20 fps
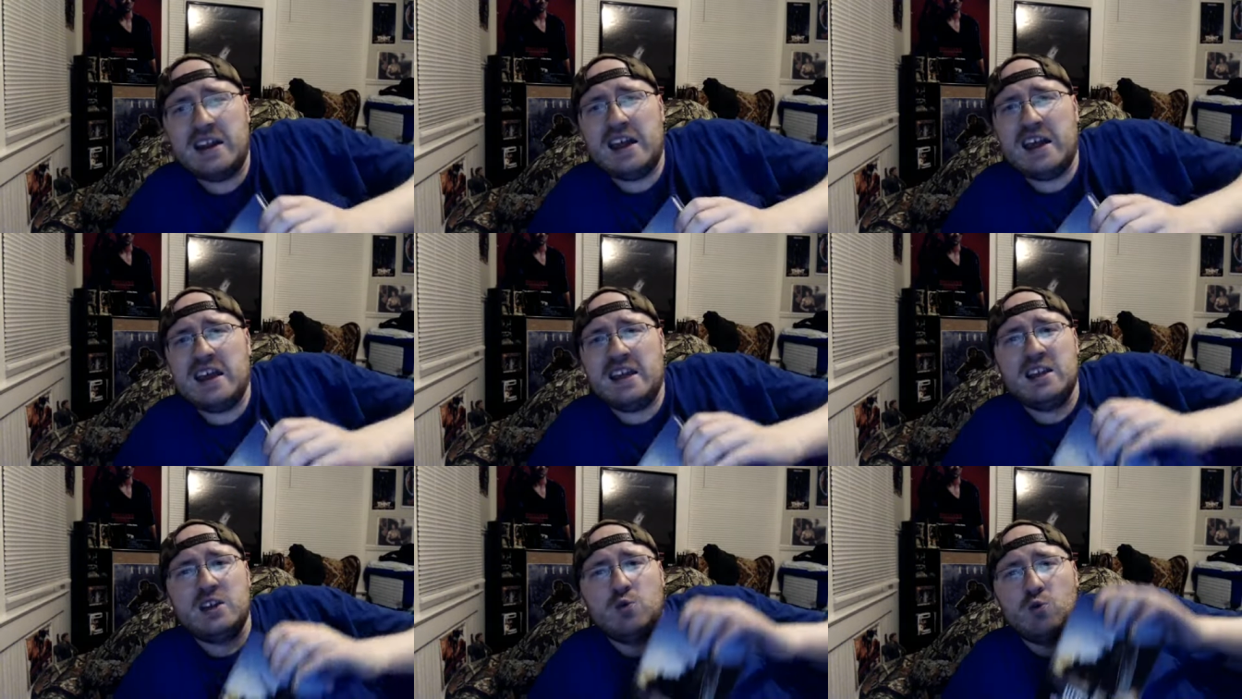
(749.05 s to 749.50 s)

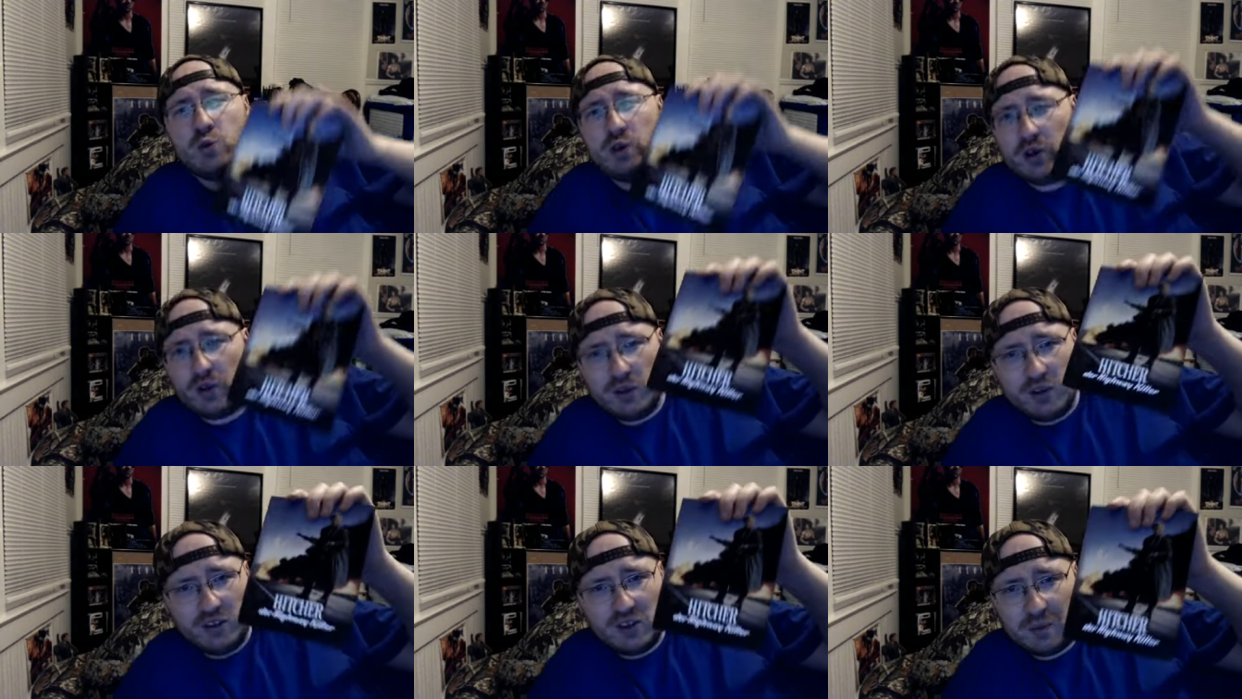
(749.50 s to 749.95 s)
any
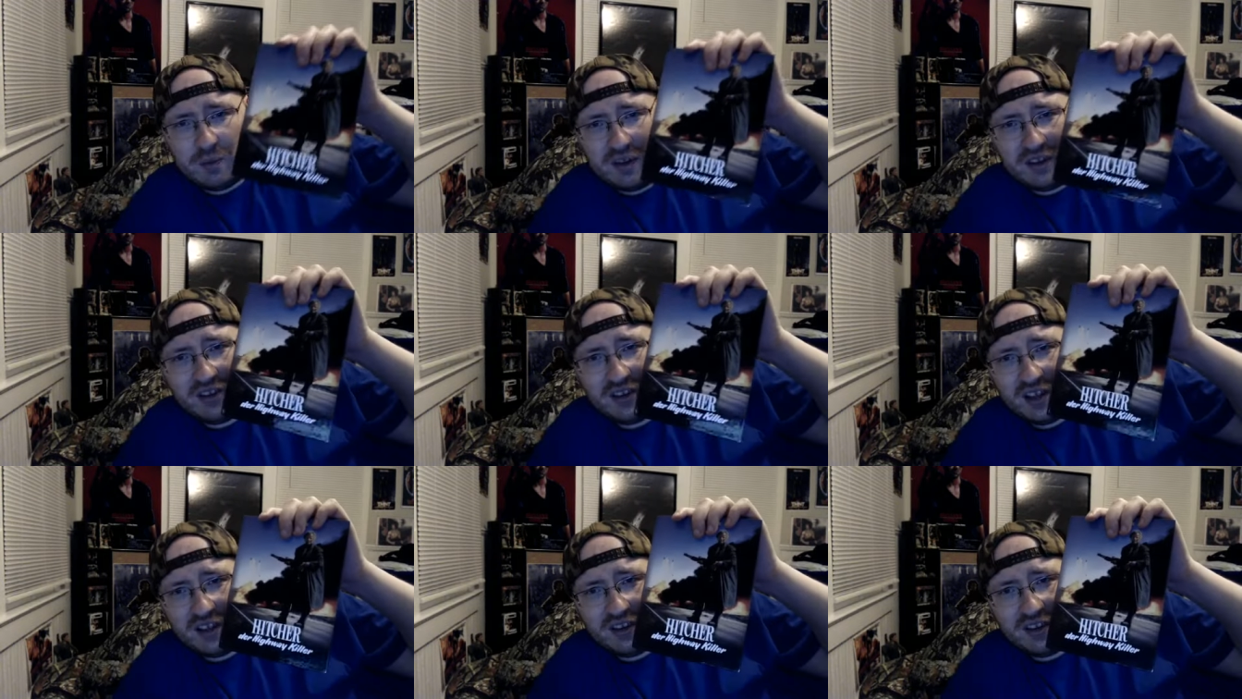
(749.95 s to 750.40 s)
realism and
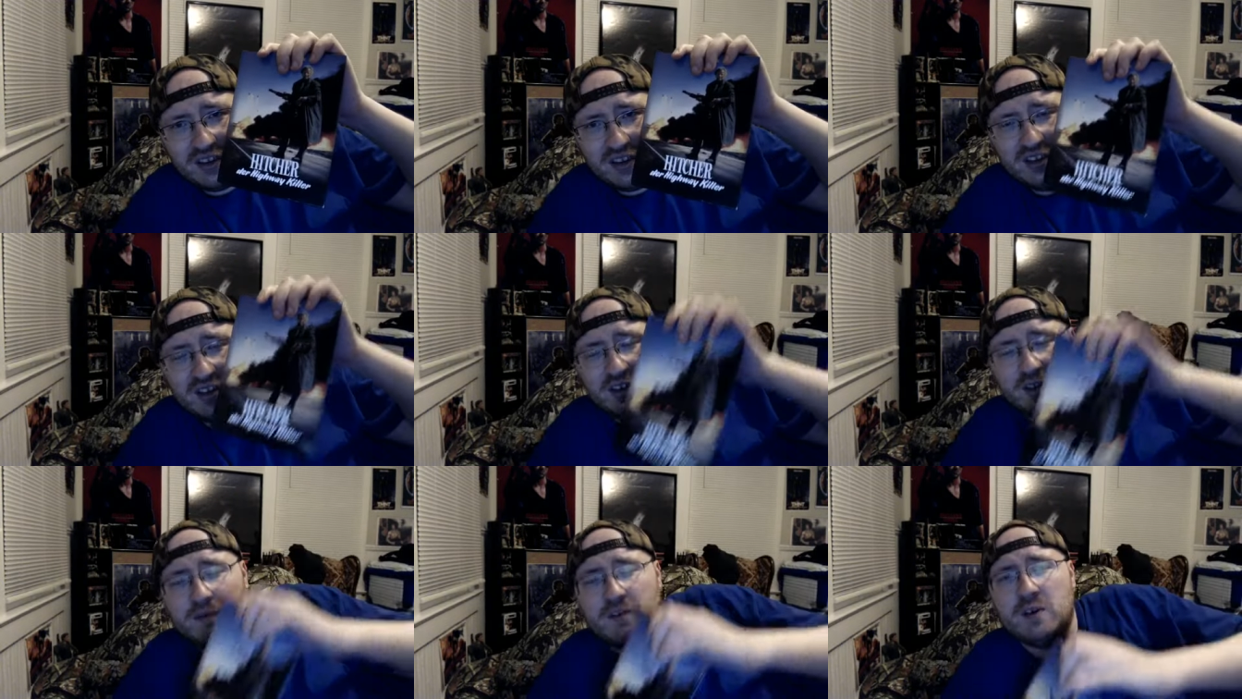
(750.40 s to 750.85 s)
intensity
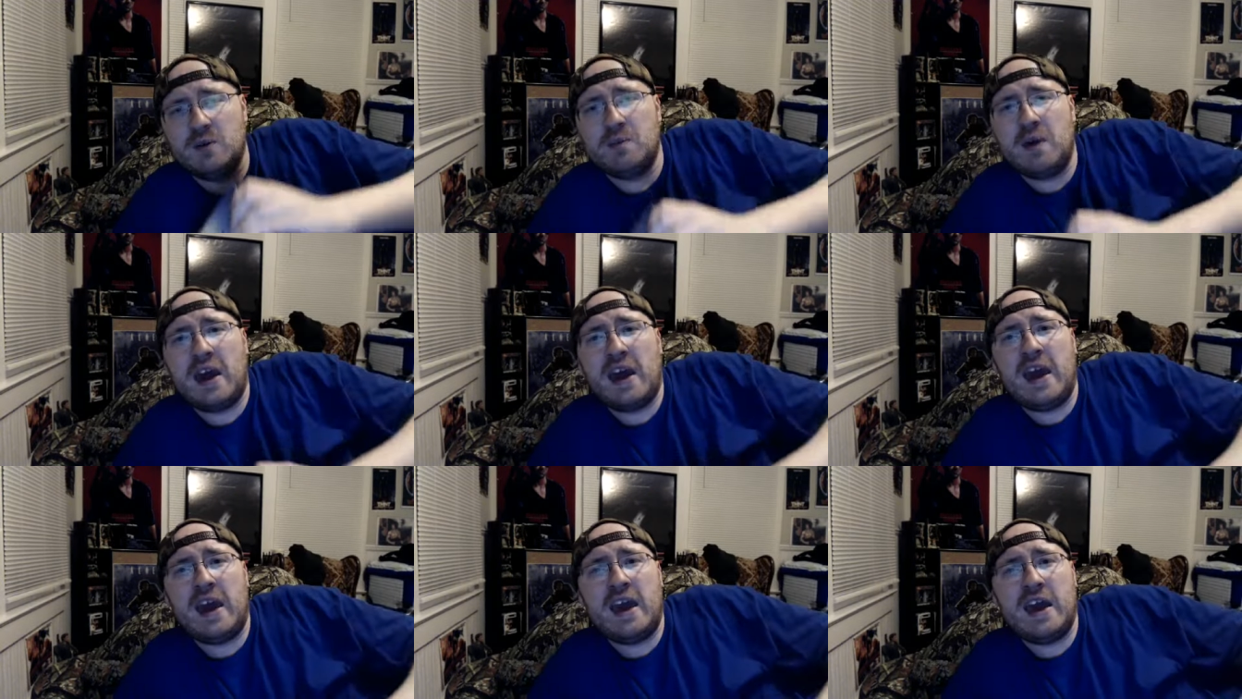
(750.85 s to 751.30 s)
this film
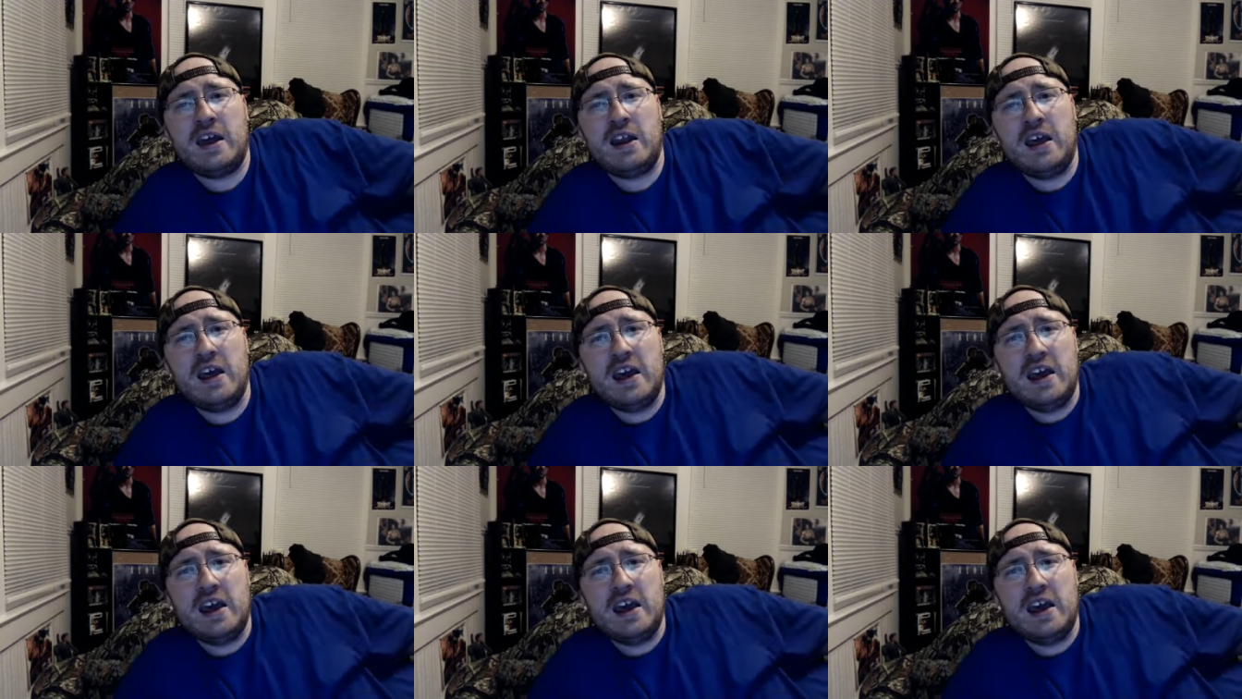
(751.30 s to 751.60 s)
had,